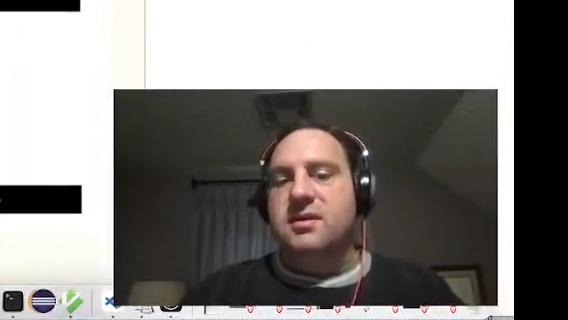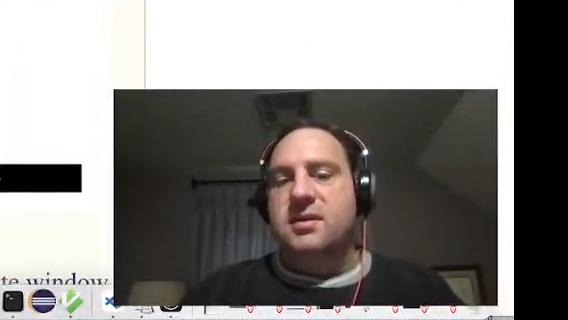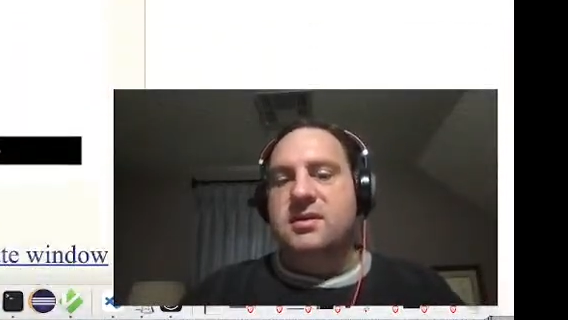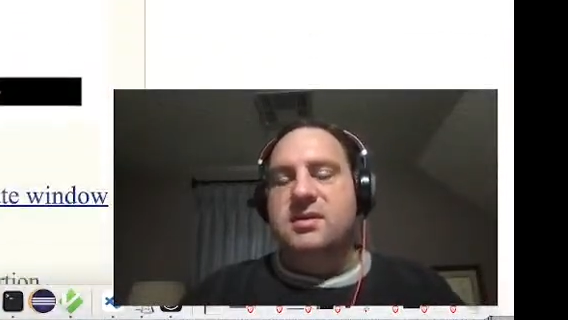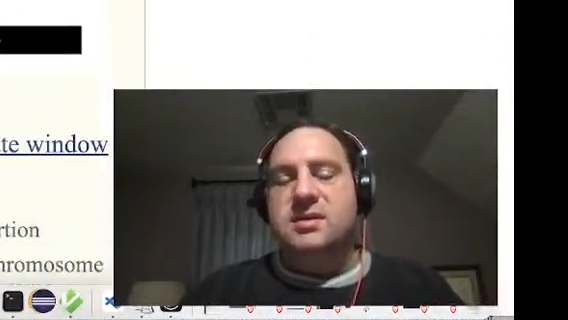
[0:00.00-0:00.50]

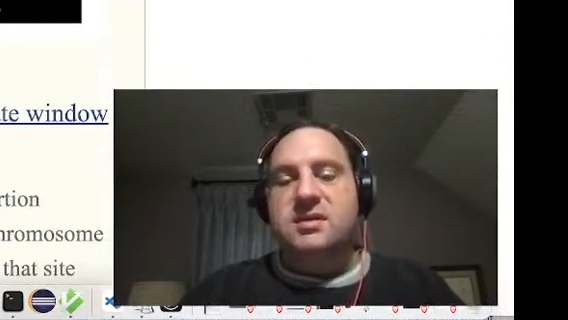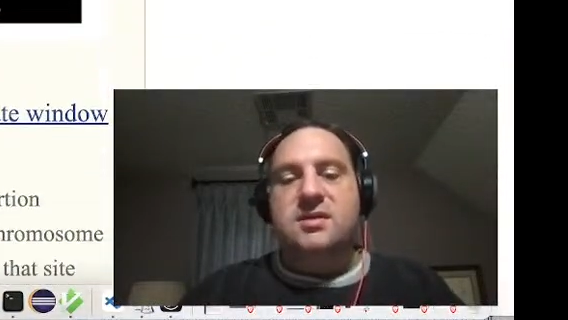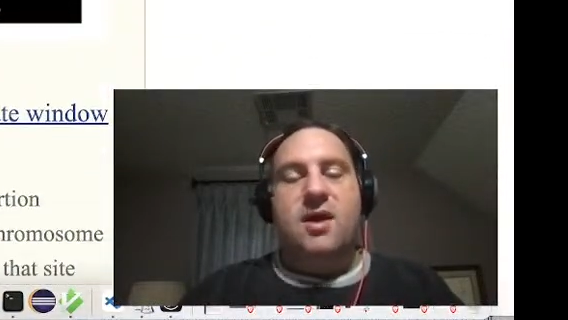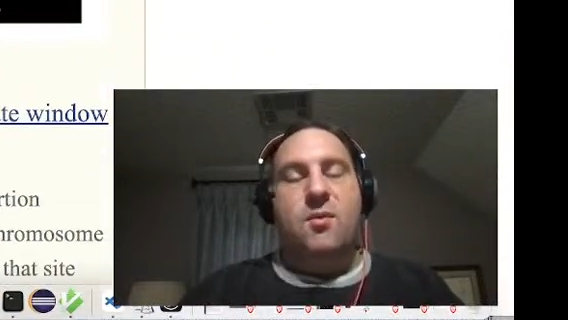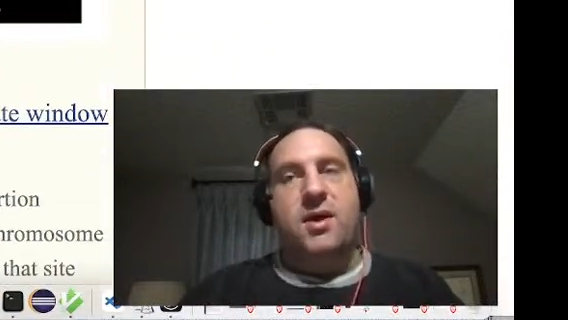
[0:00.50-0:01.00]
this is still
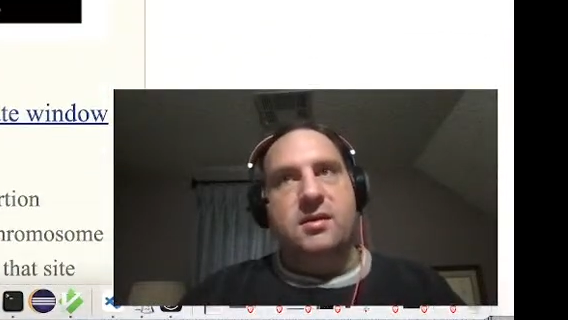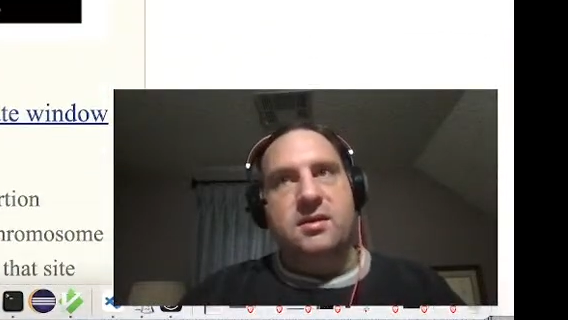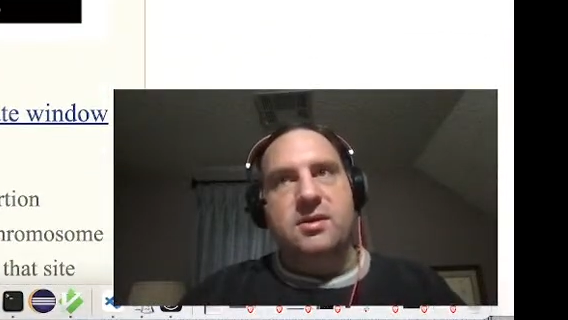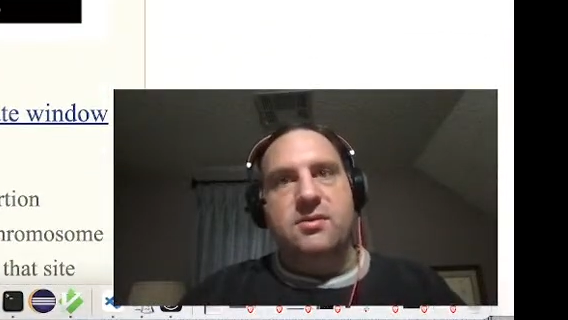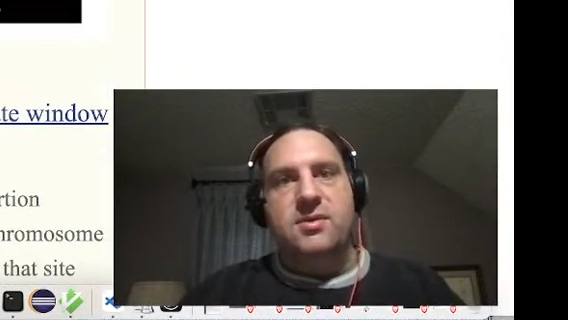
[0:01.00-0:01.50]
not widely
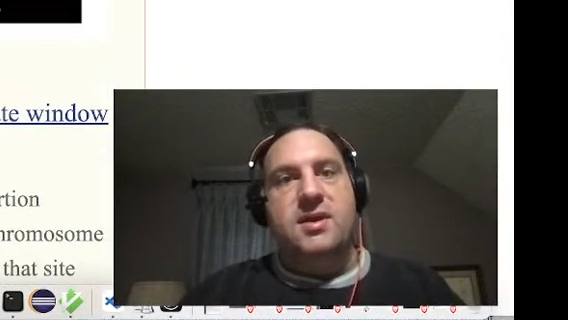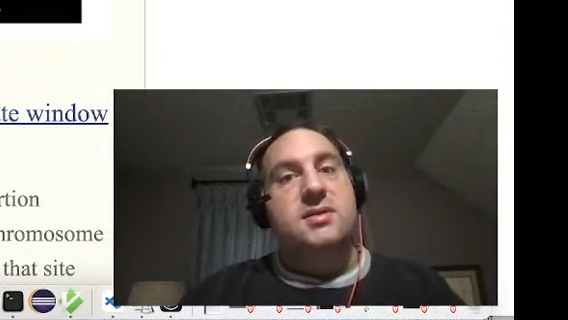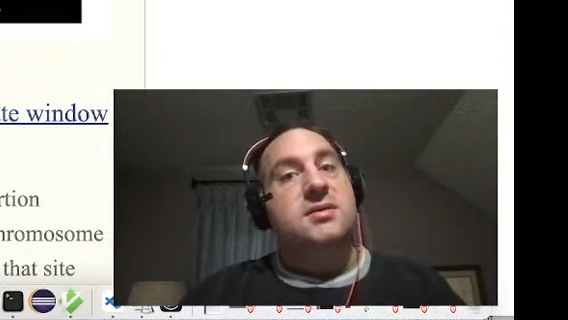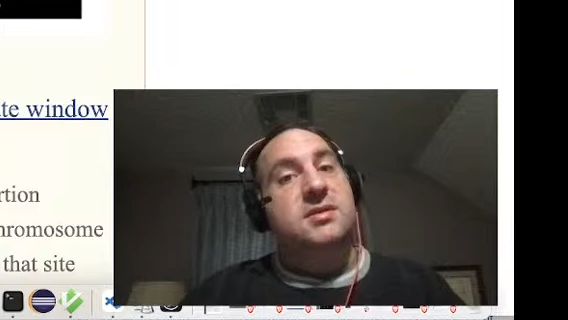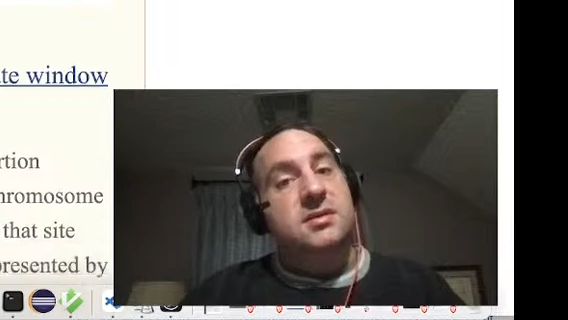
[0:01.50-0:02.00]
known and
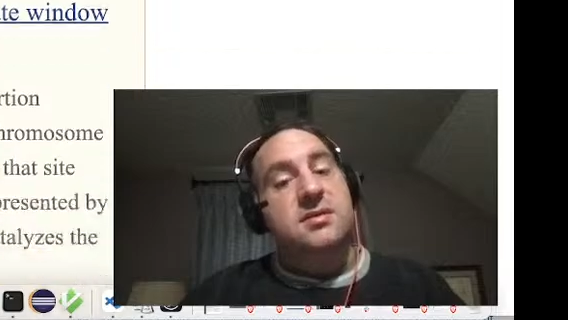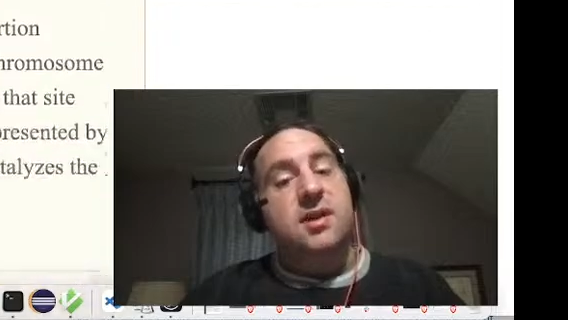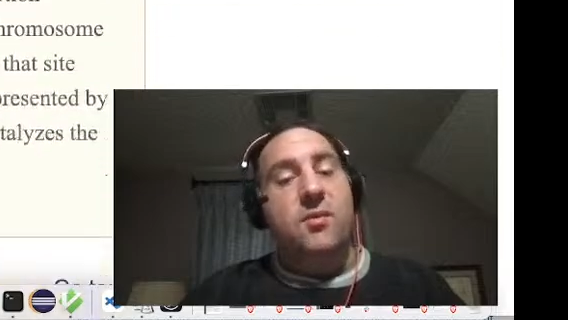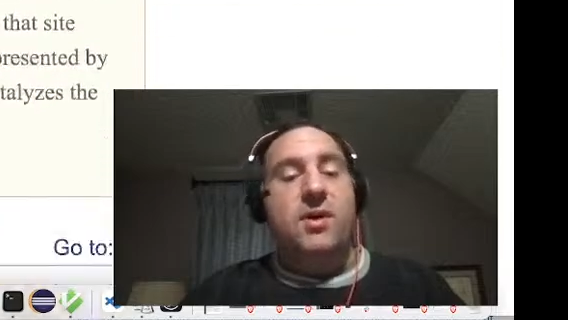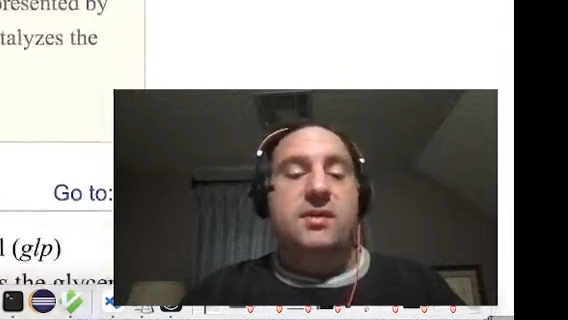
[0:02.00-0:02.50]
is still
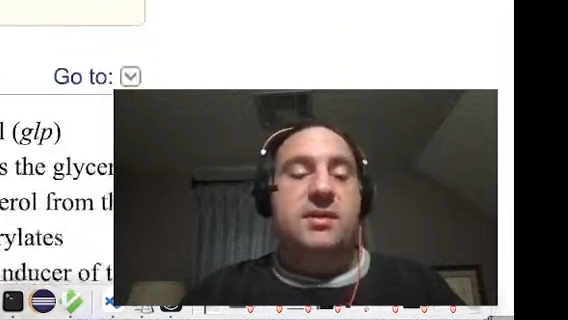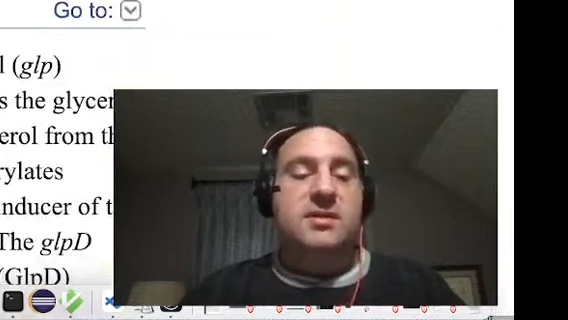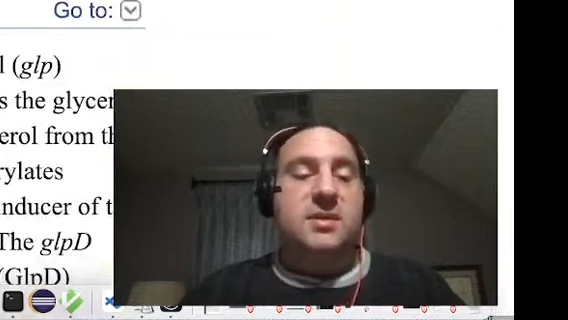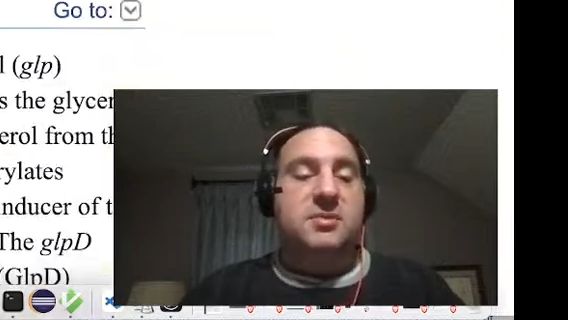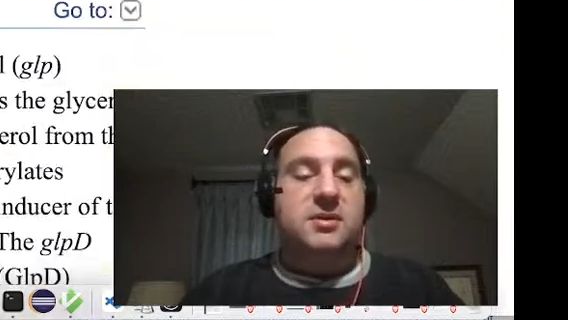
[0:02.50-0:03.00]
not widely
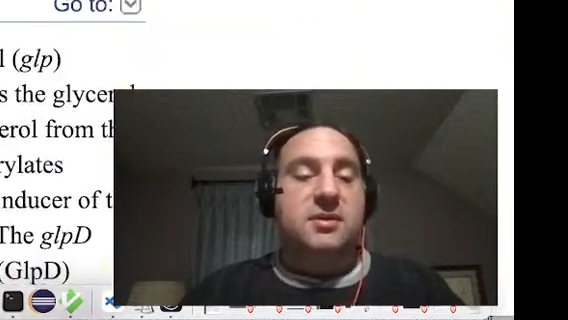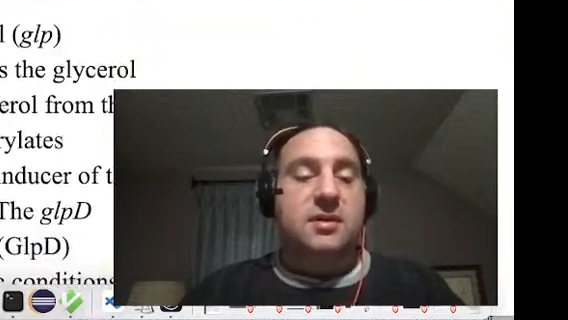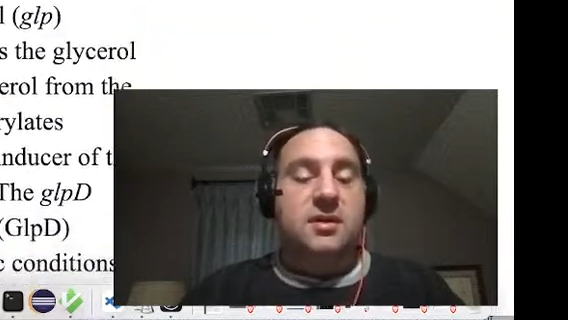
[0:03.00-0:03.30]
accepted.